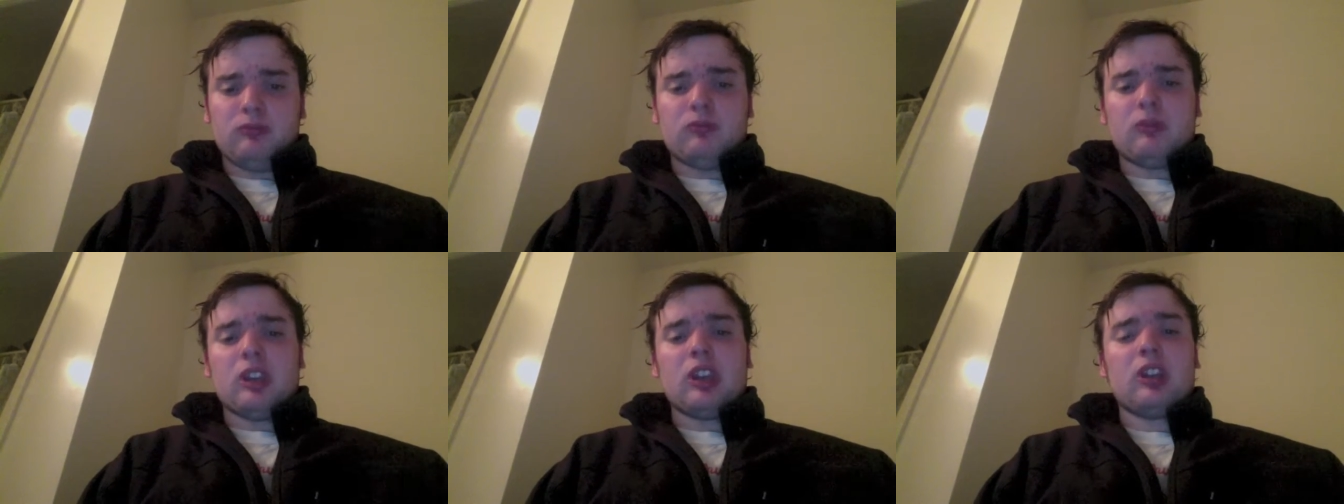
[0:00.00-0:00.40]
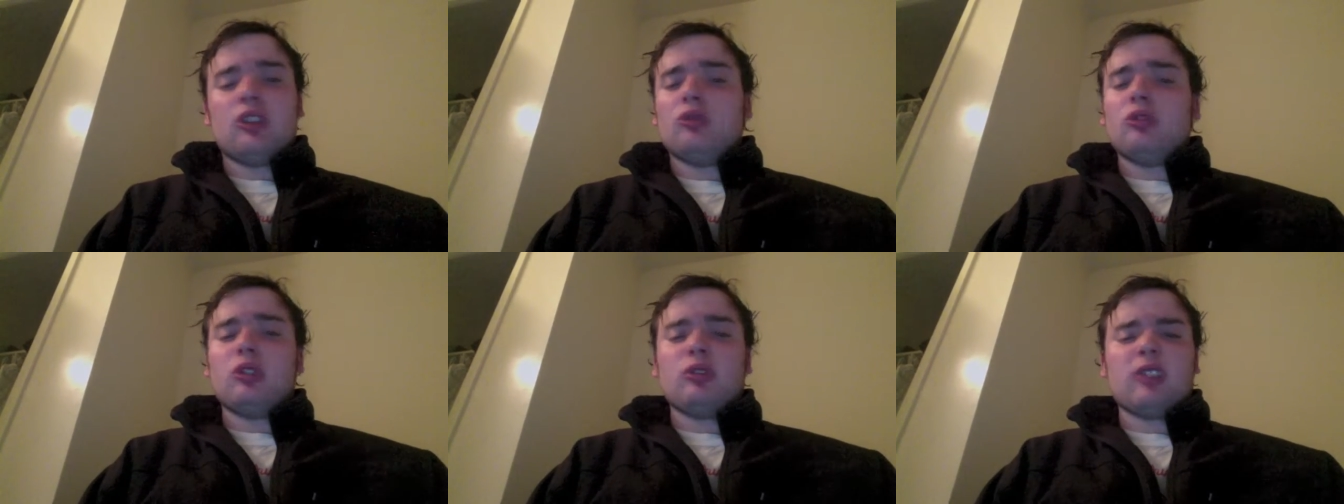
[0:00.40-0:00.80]
And you
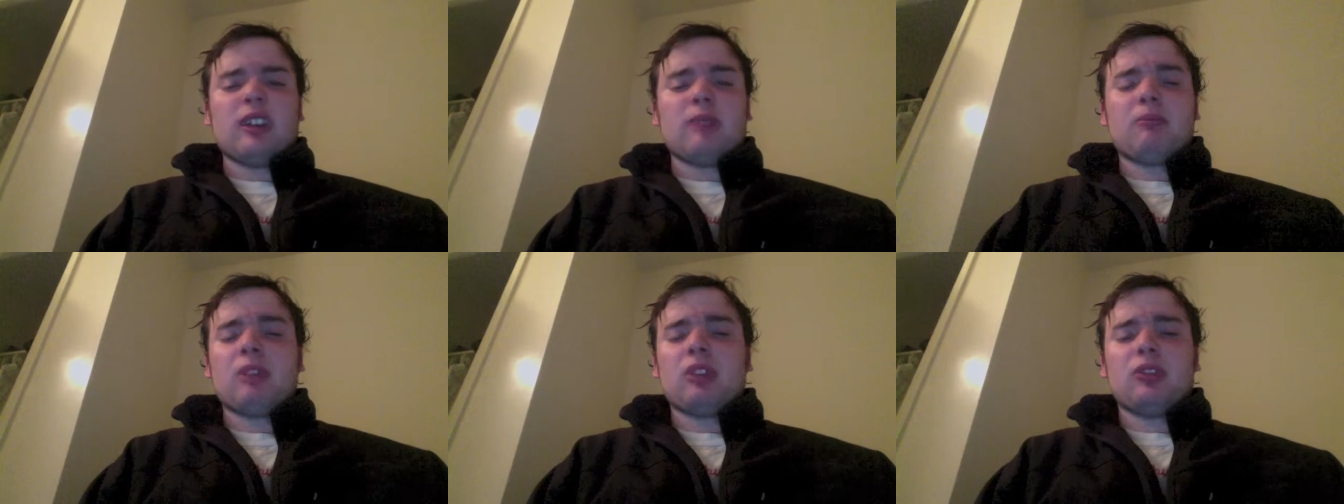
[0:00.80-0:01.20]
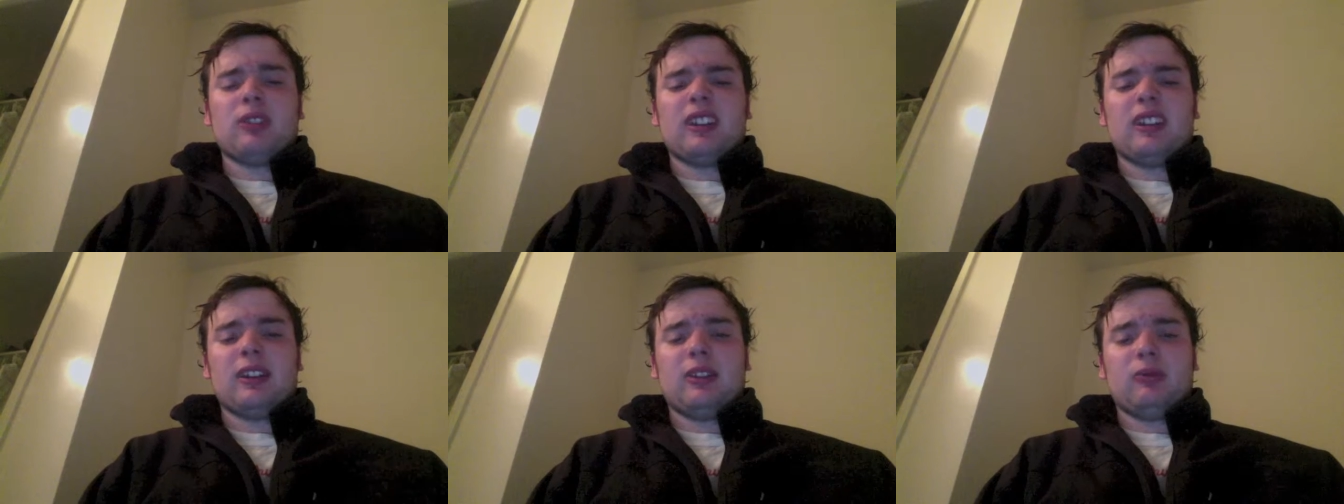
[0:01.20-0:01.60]
know that better
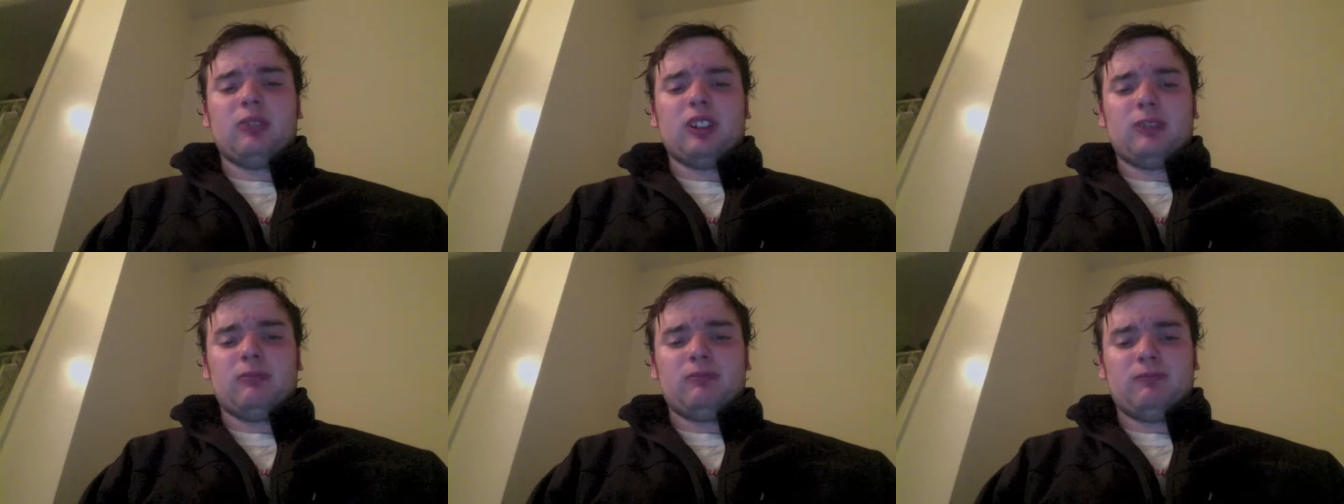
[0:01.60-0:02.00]
than anyone.